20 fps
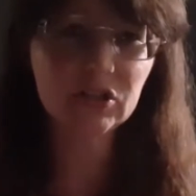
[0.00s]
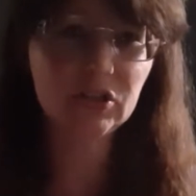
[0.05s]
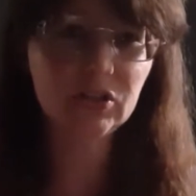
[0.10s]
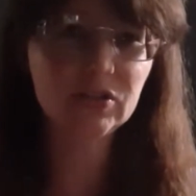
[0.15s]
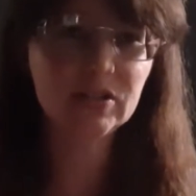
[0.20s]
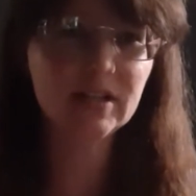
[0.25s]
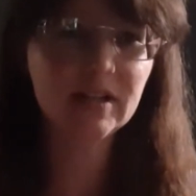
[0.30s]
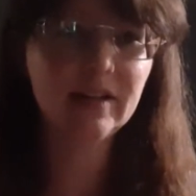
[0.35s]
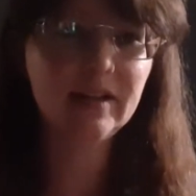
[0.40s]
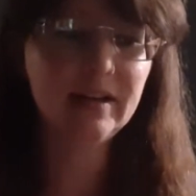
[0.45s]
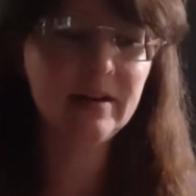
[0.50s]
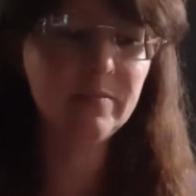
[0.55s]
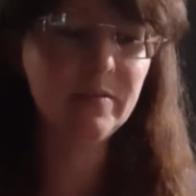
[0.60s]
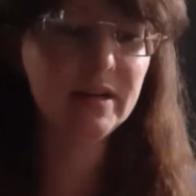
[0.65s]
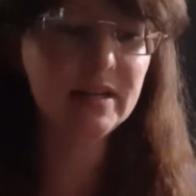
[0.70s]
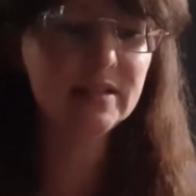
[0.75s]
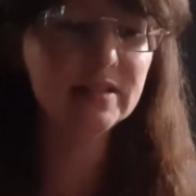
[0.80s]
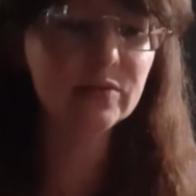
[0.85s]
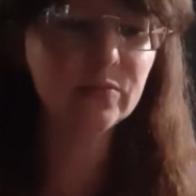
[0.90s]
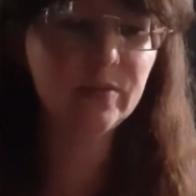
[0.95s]
use a cleaning
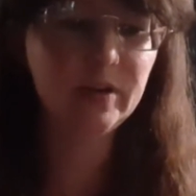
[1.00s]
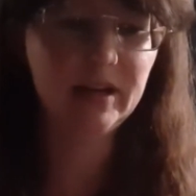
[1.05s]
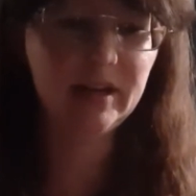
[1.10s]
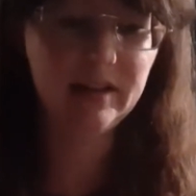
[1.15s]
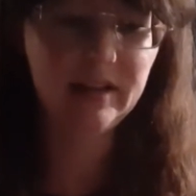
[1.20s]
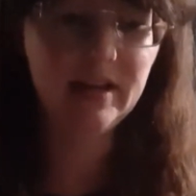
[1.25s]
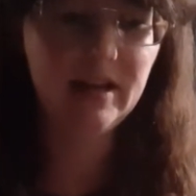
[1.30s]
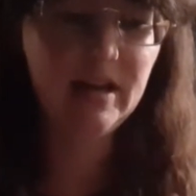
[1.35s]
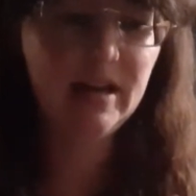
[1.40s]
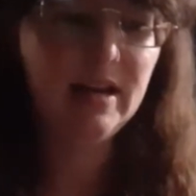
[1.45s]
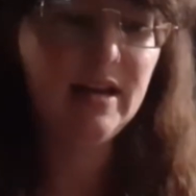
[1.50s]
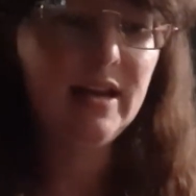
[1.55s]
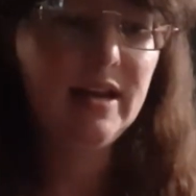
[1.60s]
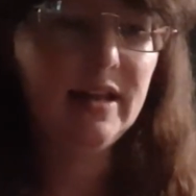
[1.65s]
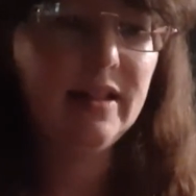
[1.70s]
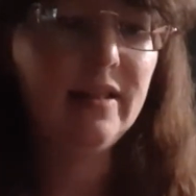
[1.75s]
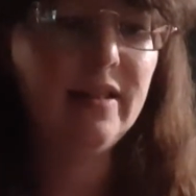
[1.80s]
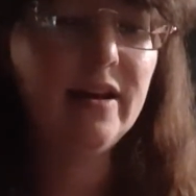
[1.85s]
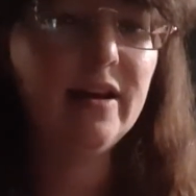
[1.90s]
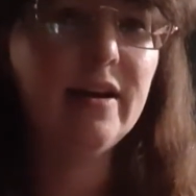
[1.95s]
paste with
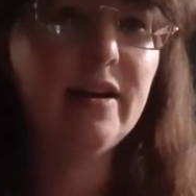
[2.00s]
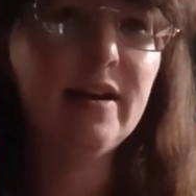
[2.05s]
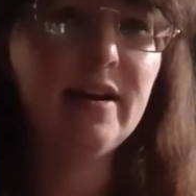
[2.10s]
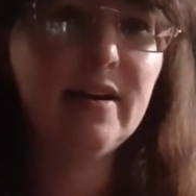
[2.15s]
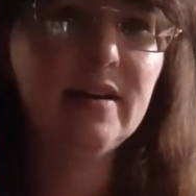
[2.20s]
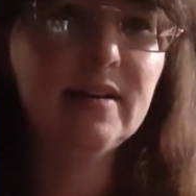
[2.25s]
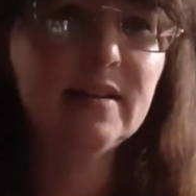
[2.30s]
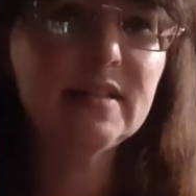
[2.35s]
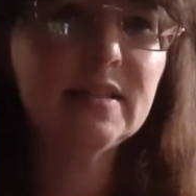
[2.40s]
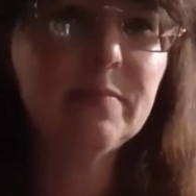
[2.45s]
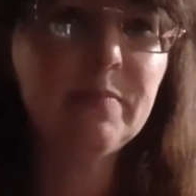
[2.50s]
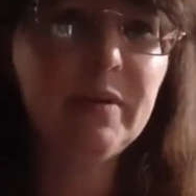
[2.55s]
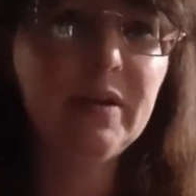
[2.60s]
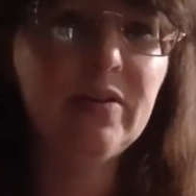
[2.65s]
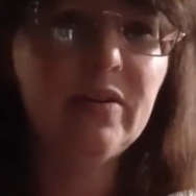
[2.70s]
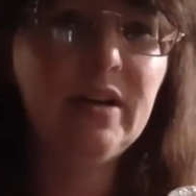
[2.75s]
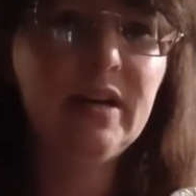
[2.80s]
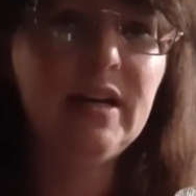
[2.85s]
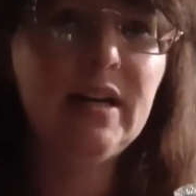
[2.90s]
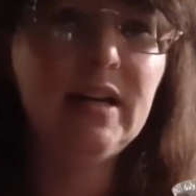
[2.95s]
the
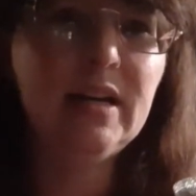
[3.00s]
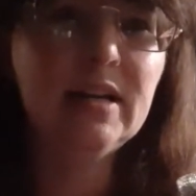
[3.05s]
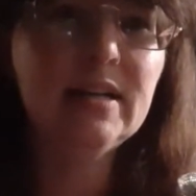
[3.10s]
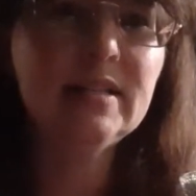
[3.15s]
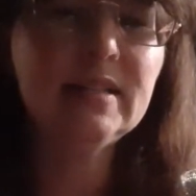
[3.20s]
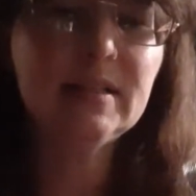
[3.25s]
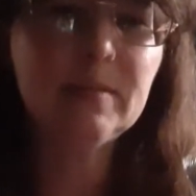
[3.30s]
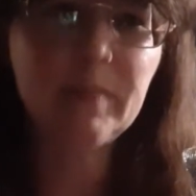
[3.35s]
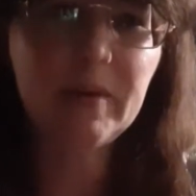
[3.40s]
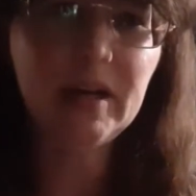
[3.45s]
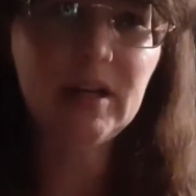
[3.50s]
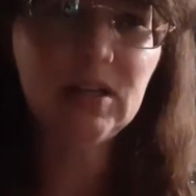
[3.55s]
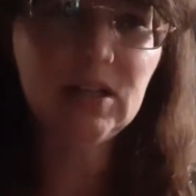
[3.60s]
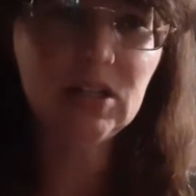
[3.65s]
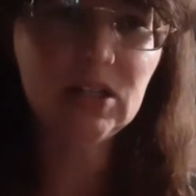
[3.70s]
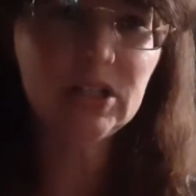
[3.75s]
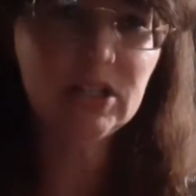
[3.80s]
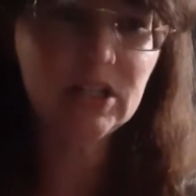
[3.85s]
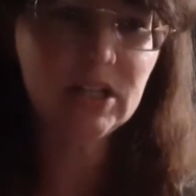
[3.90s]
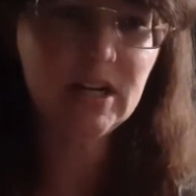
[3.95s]
Speary
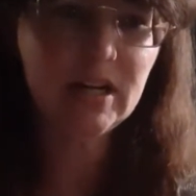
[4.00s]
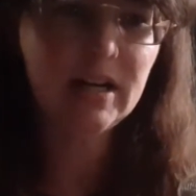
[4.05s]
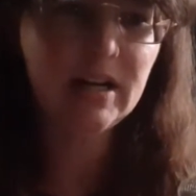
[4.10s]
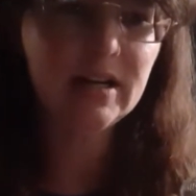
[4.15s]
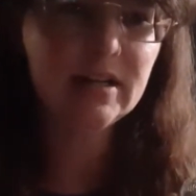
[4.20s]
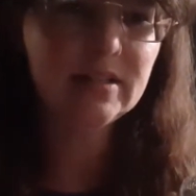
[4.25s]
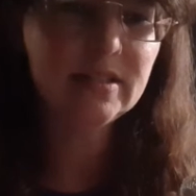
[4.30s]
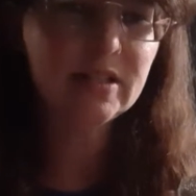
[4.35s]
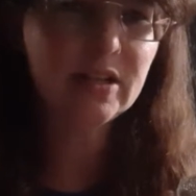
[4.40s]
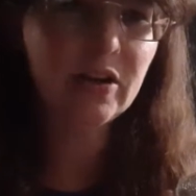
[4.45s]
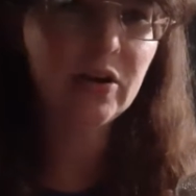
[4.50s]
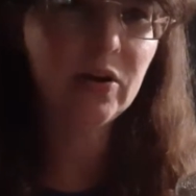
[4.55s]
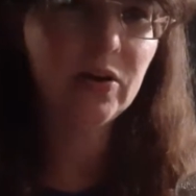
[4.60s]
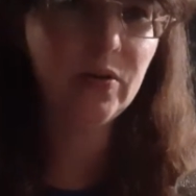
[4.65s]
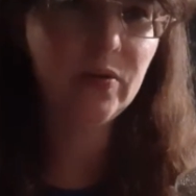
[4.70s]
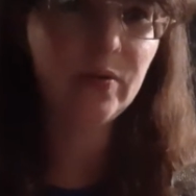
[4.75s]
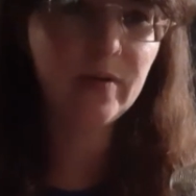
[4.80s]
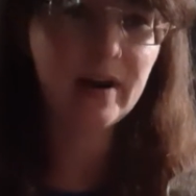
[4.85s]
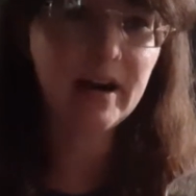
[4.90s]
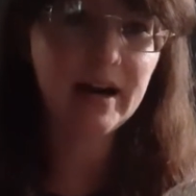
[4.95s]
sponge.
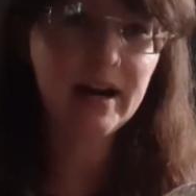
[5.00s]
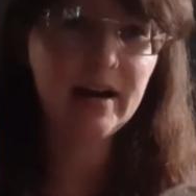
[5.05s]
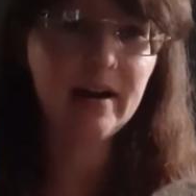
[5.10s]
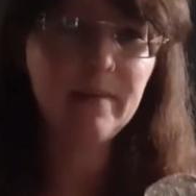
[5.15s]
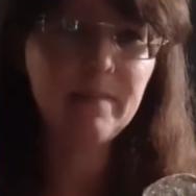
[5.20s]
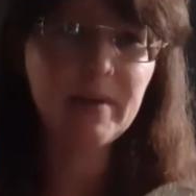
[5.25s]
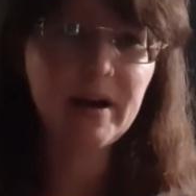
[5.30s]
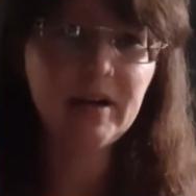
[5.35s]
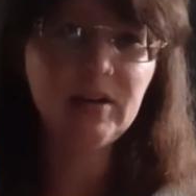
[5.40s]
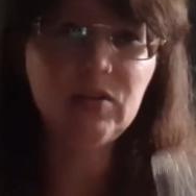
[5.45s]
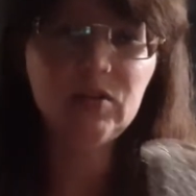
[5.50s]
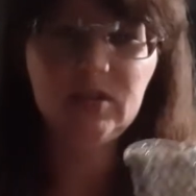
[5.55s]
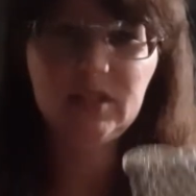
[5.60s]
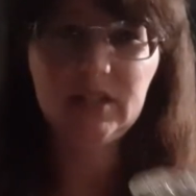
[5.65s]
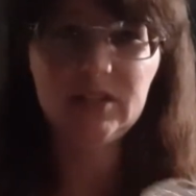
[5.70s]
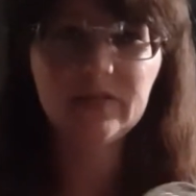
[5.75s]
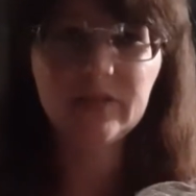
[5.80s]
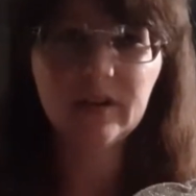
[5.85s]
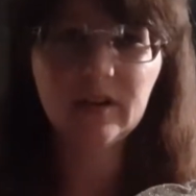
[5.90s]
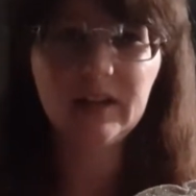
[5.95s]
So I use
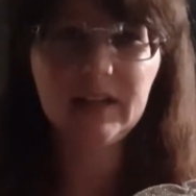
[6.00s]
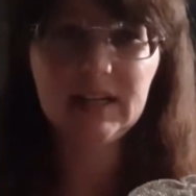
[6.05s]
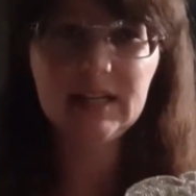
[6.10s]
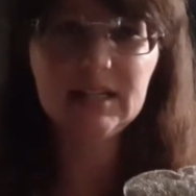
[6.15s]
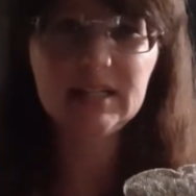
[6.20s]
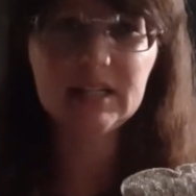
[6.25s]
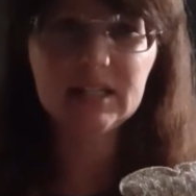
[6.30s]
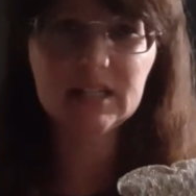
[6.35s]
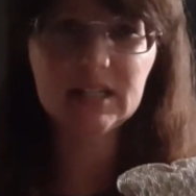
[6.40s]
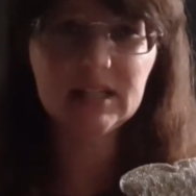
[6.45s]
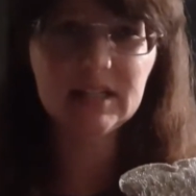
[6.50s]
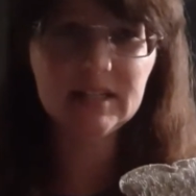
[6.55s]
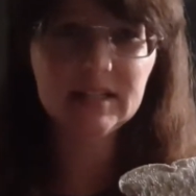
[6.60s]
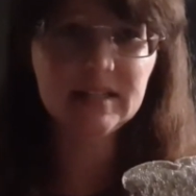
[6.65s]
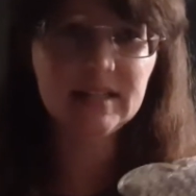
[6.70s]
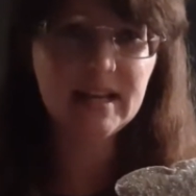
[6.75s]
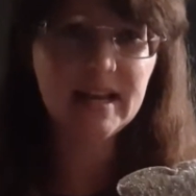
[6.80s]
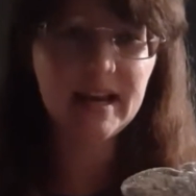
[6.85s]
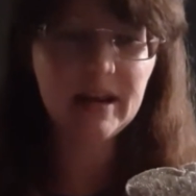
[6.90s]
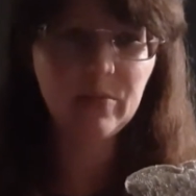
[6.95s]
these for cleaning
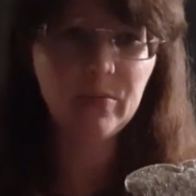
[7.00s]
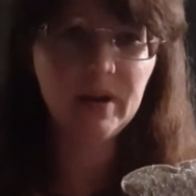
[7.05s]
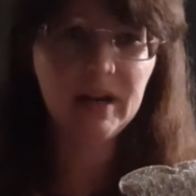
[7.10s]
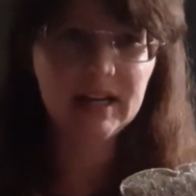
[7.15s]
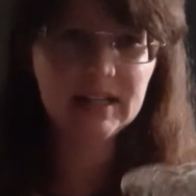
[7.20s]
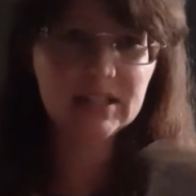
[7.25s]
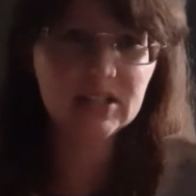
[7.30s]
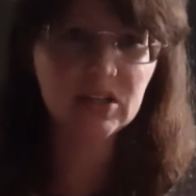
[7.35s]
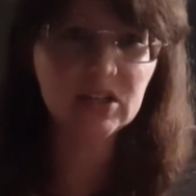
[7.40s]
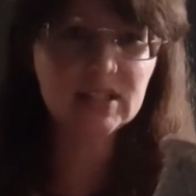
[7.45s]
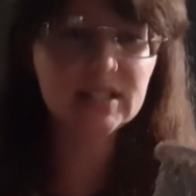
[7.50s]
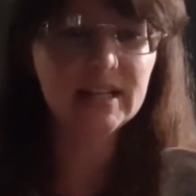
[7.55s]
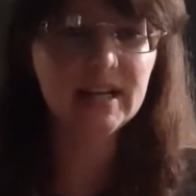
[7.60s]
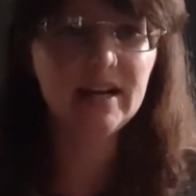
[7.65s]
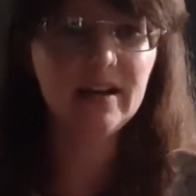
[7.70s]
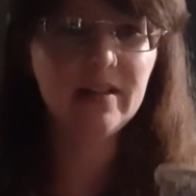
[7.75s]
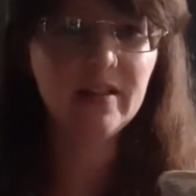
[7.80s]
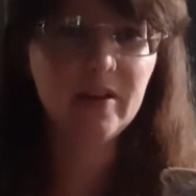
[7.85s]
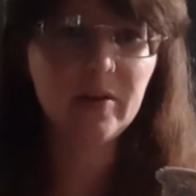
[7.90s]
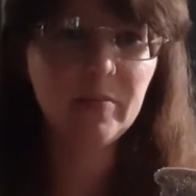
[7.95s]
dishes, and when it starts to
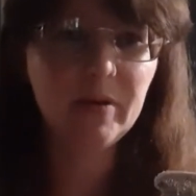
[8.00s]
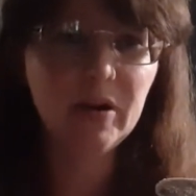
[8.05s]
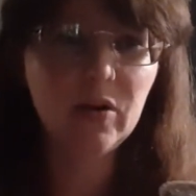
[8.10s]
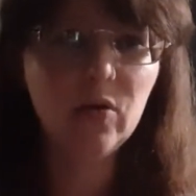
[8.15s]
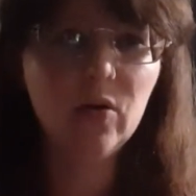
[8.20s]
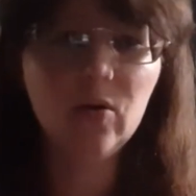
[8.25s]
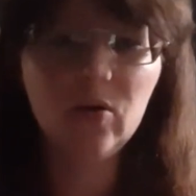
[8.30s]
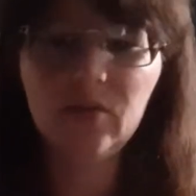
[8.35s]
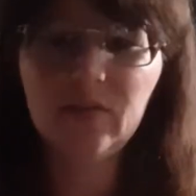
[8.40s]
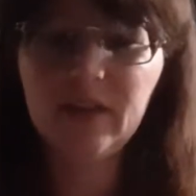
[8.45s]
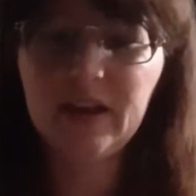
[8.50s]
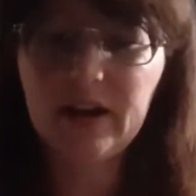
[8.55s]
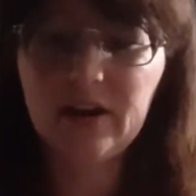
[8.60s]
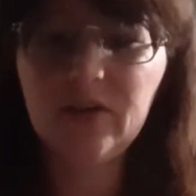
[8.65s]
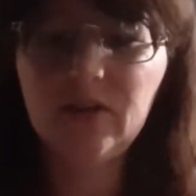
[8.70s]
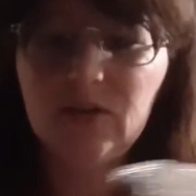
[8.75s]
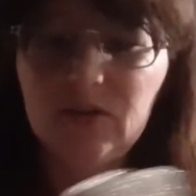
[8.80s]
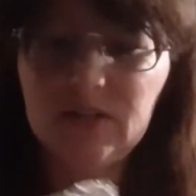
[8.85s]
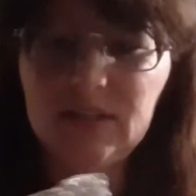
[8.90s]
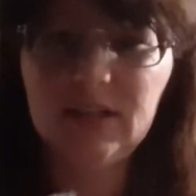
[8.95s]
get a little bit old, then
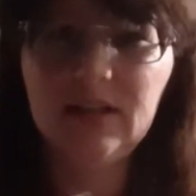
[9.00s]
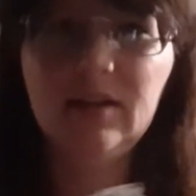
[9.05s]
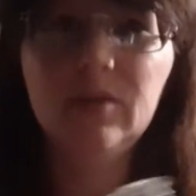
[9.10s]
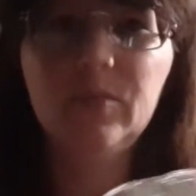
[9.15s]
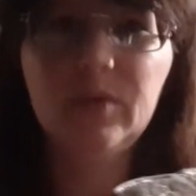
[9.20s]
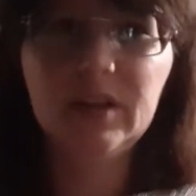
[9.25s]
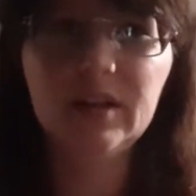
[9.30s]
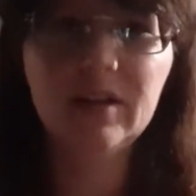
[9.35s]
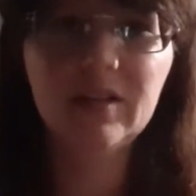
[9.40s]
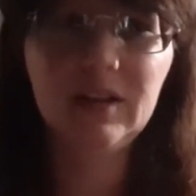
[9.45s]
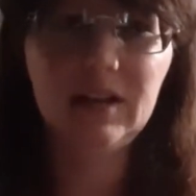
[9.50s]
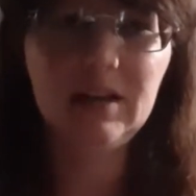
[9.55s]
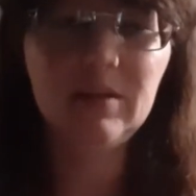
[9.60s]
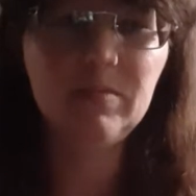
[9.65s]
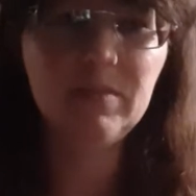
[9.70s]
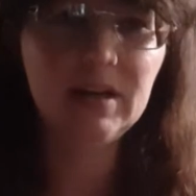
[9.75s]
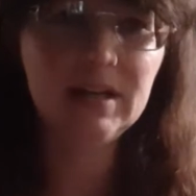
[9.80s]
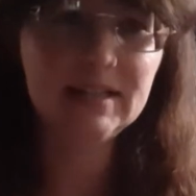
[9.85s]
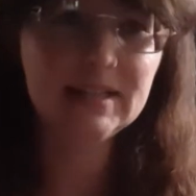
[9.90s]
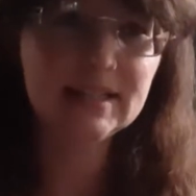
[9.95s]
I'll use it with the cleaning
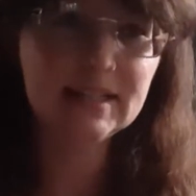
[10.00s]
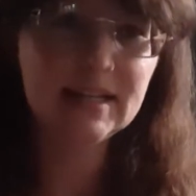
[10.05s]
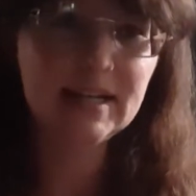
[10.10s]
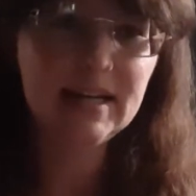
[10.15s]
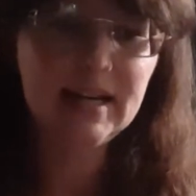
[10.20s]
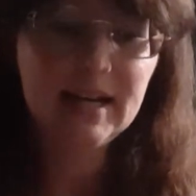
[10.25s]
paste.